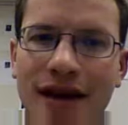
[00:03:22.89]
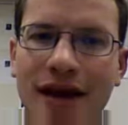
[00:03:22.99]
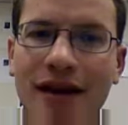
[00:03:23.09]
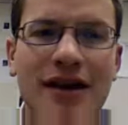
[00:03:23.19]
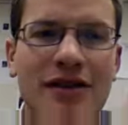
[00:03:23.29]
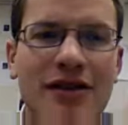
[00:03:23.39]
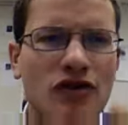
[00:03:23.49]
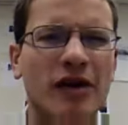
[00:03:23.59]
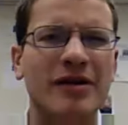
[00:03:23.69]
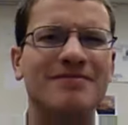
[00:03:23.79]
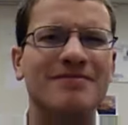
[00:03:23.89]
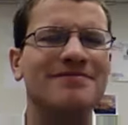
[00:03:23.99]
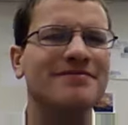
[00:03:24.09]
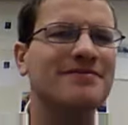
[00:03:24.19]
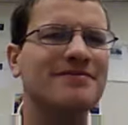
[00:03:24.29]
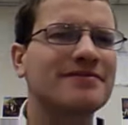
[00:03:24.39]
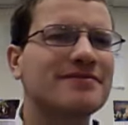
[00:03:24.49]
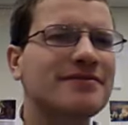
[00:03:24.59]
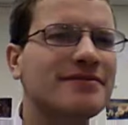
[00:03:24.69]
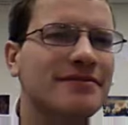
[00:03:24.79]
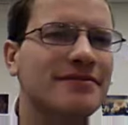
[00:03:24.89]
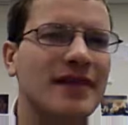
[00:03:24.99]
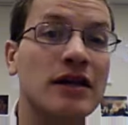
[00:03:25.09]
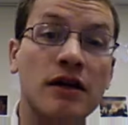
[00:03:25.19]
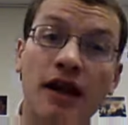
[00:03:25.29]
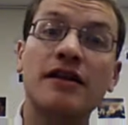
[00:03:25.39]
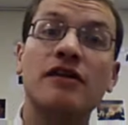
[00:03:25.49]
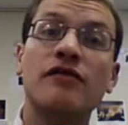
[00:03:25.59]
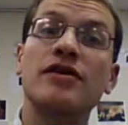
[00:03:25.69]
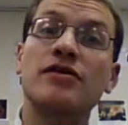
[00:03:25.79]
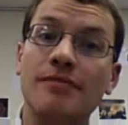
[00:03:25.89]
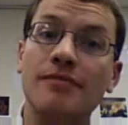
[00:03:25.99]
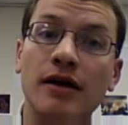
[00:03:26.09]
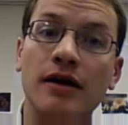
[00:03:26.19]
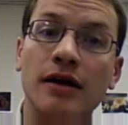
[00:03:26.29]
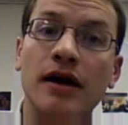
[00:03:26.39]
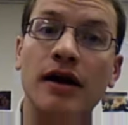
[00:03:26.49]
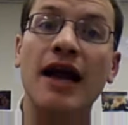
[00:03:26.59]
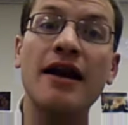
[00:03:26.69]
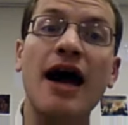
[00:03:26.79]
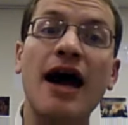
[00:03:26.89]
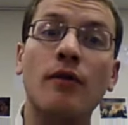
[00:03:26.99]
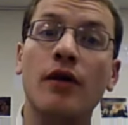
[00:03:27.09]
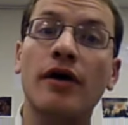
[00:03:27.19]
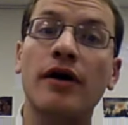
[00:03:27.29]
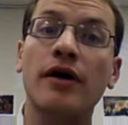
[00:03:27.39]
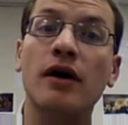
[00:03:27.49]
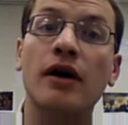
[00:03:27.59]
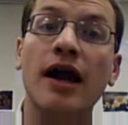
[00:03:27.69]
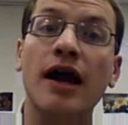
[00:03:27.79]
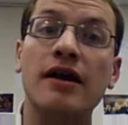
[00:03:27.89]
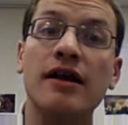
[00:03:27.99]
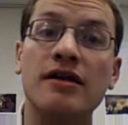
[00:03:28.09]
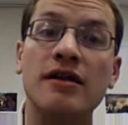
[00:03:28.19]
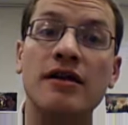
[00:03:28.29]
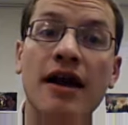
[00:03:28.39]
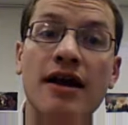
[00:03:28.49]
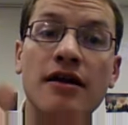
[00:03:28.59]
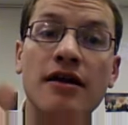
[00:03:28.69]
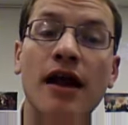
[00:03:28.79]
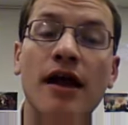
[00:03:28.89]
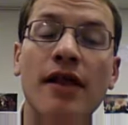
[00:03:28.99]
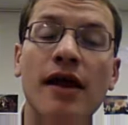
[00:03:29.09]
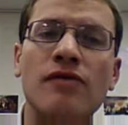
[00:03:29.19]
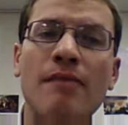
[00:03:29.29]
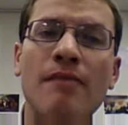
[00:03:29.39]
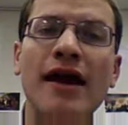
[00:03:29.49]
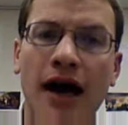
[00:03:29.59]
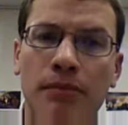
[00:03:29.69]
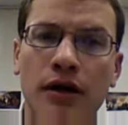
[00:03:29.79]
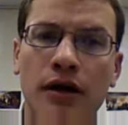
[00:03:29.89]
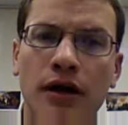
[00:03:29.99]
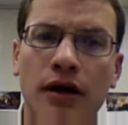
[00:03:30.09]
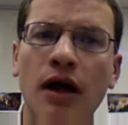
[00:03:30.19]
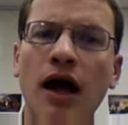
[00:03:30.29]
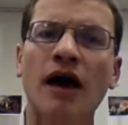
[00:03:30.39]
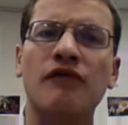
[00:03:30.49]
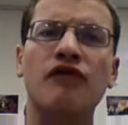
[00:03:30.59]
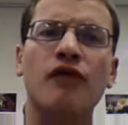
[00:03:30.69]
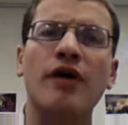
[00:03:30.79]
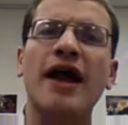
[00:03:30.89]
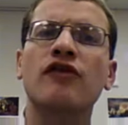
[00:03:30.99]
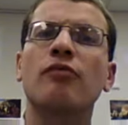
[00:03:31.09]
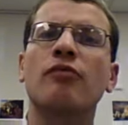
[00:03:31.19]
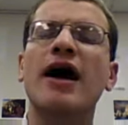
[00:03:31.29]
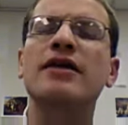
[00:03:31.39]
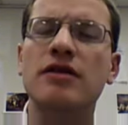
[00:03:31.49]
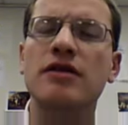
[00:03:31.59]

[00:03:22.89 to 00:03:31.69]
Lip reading: Ladies and gentlemen, collectivism cannot work in a state that is made up of free enterprise.